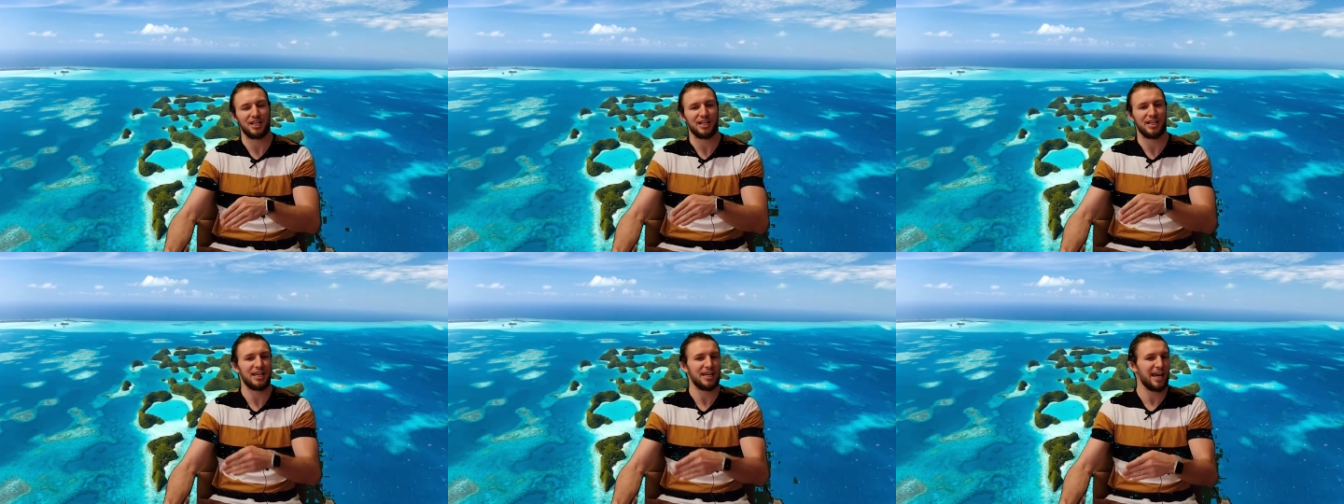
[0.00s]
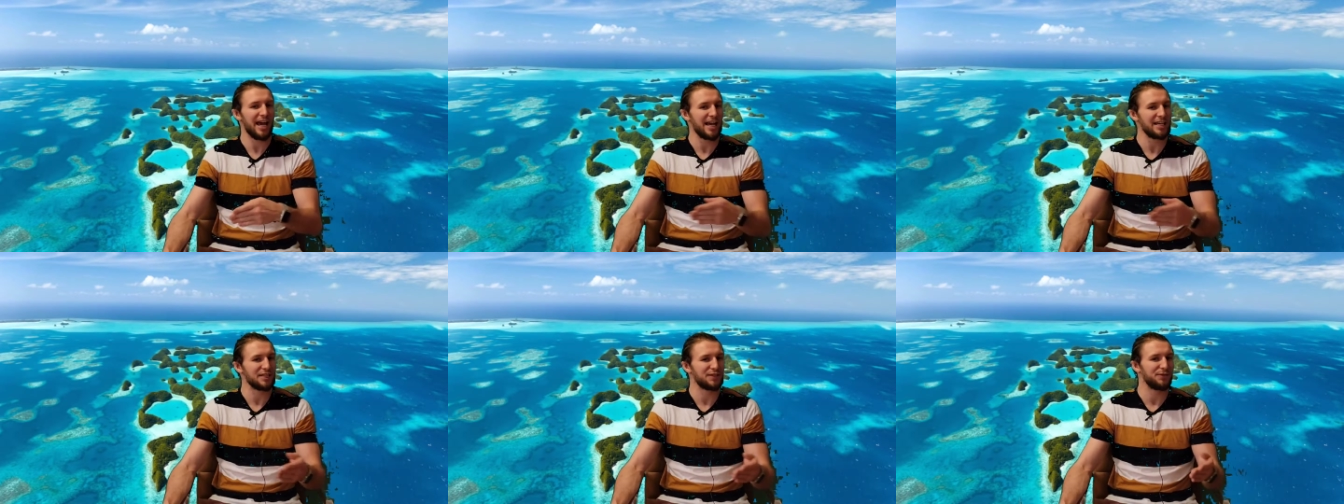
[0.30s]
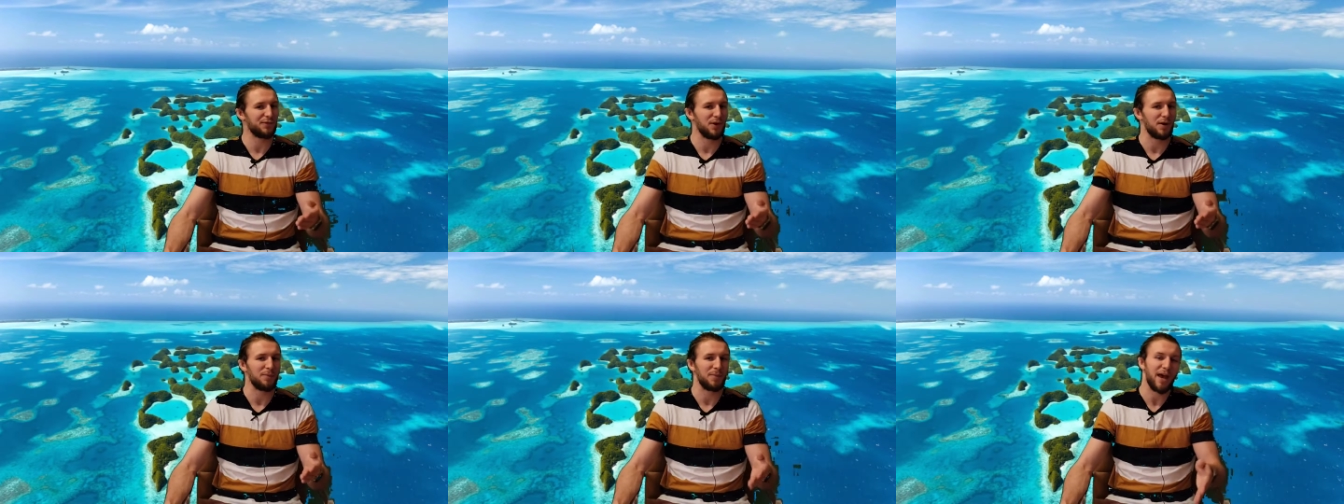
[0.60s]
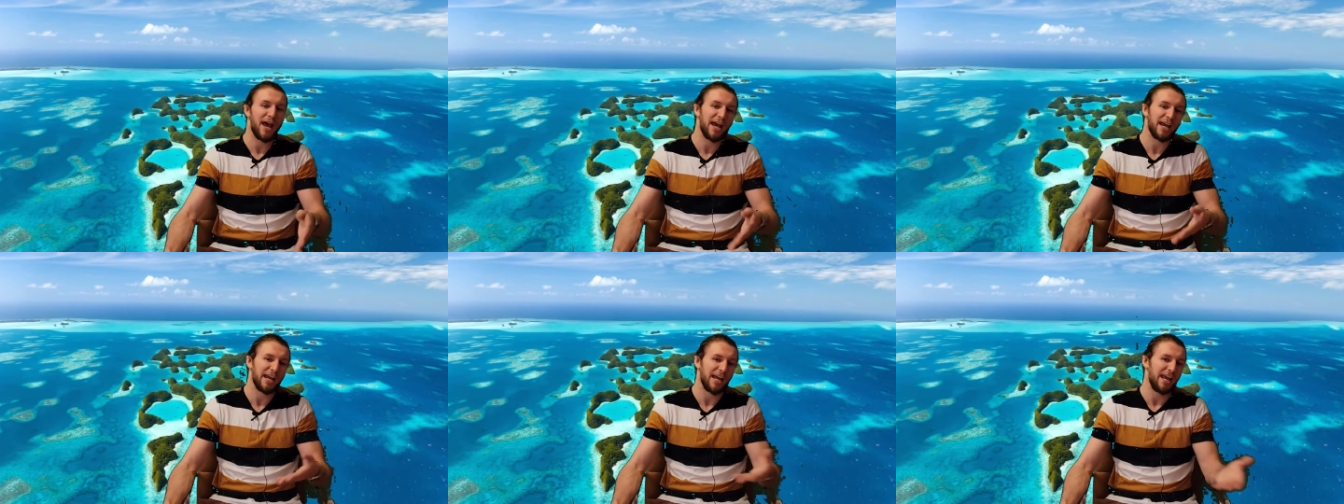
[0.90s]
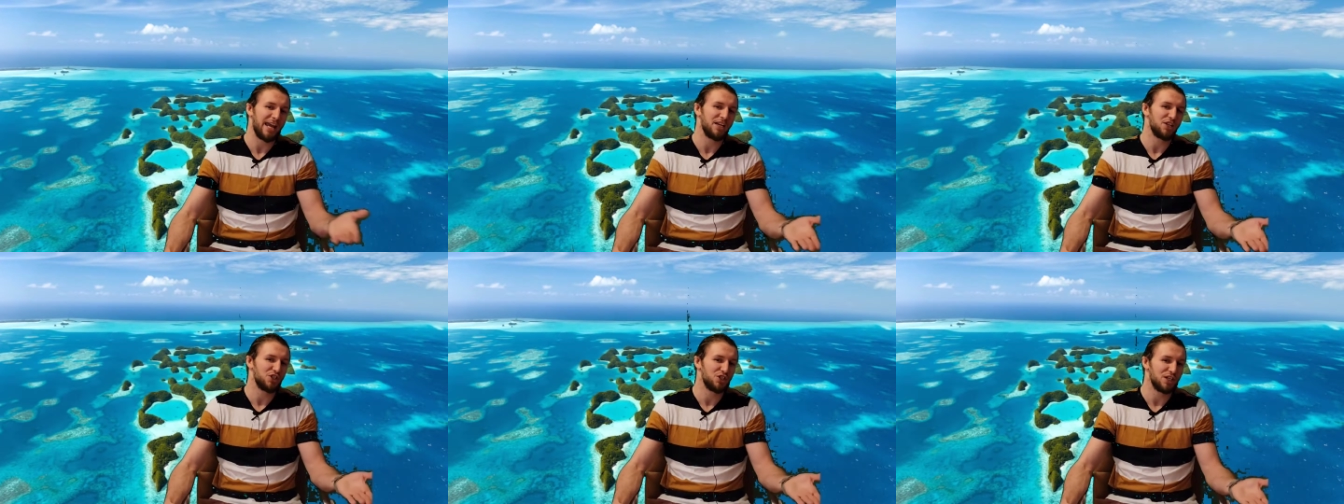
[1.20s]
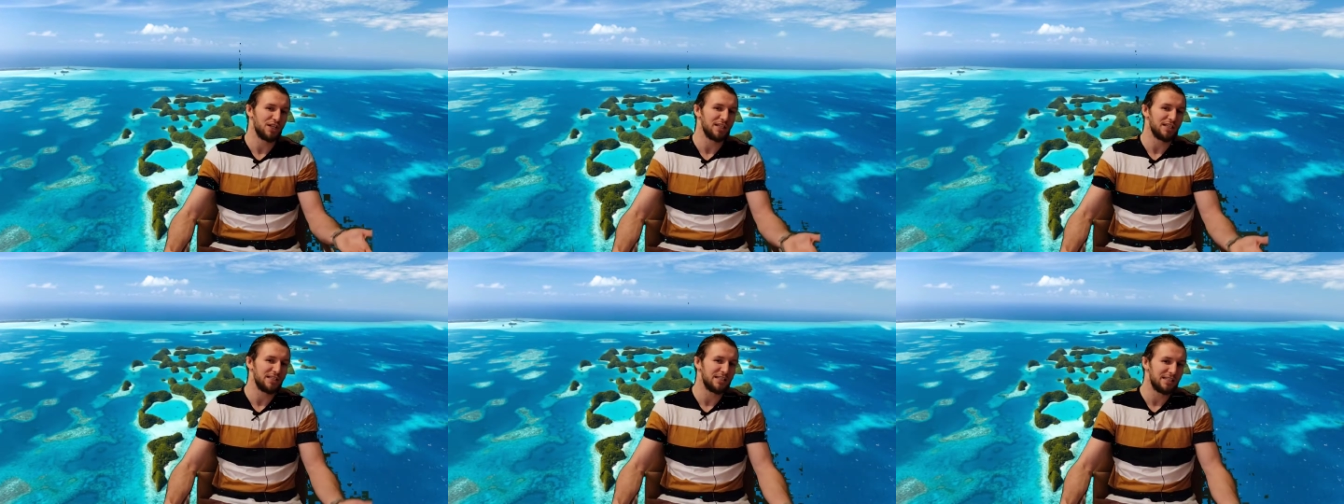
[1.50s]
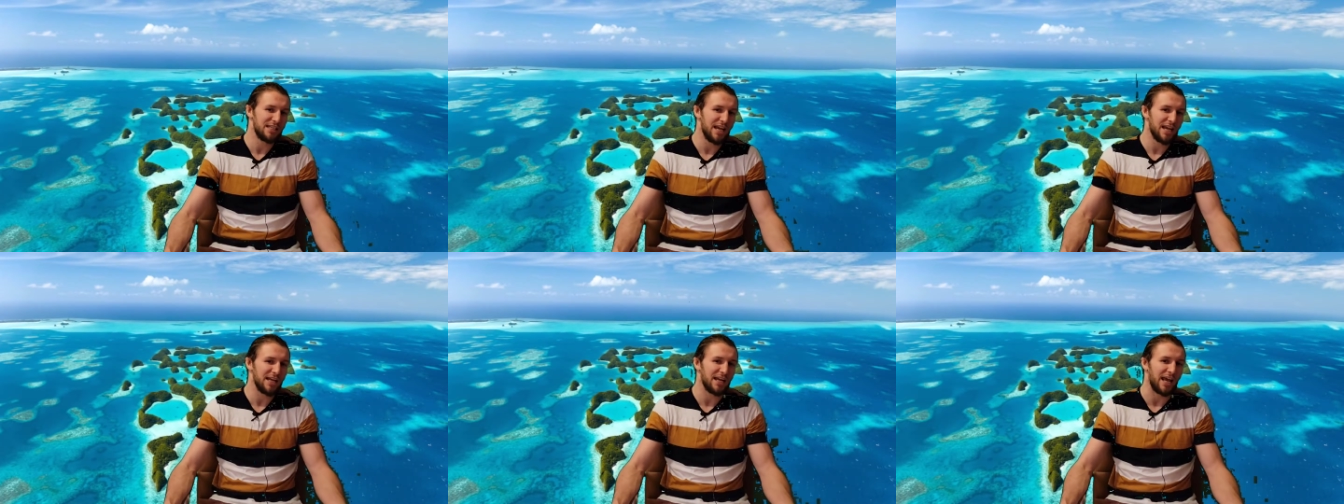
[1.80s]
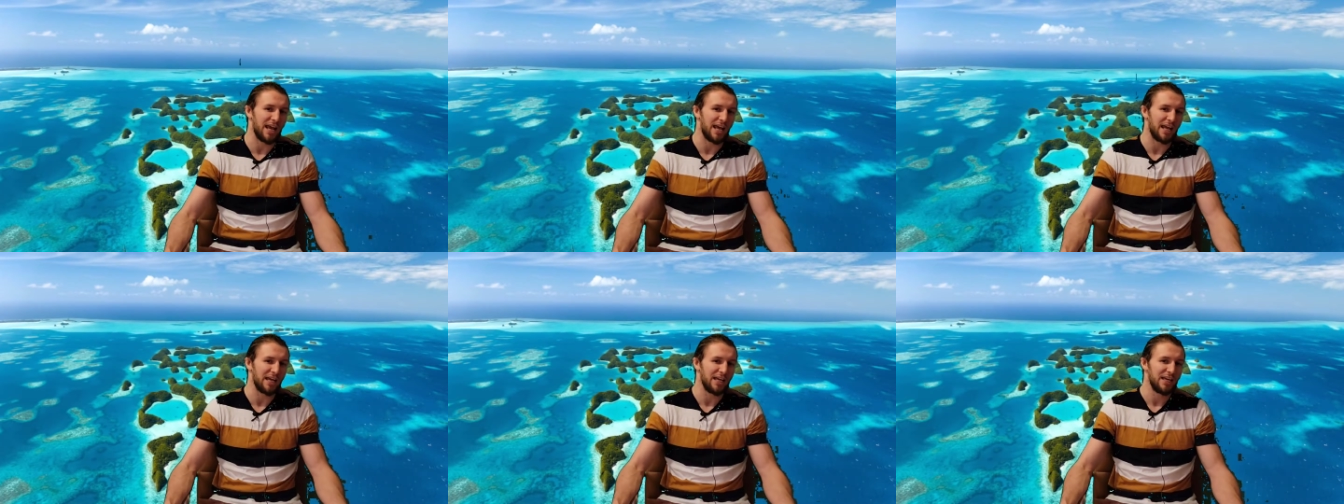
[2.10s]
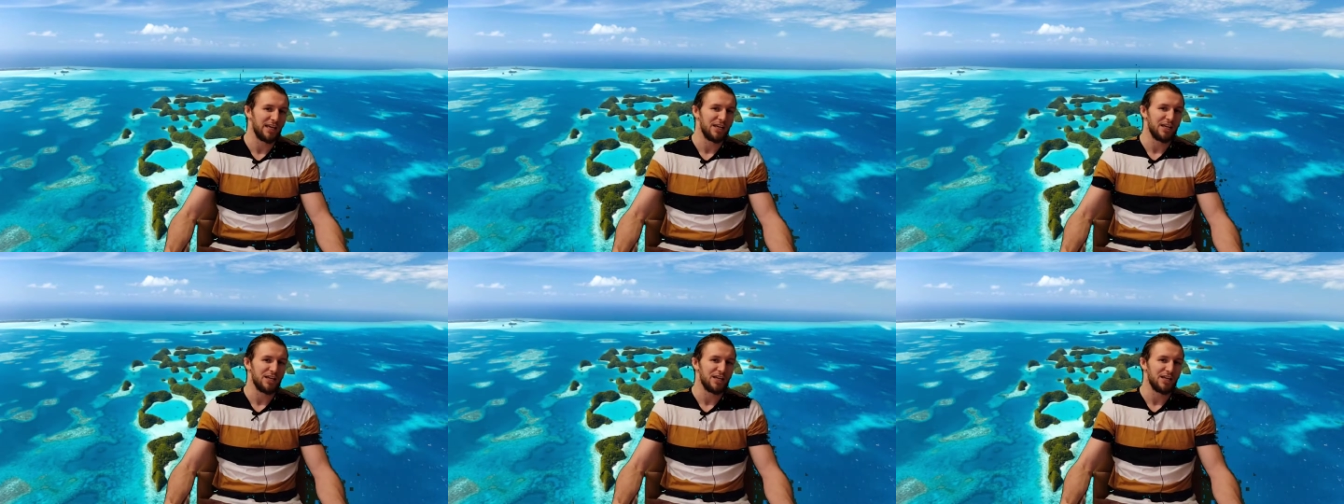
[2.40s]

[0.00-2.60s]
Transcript: he asked for it back and she did it.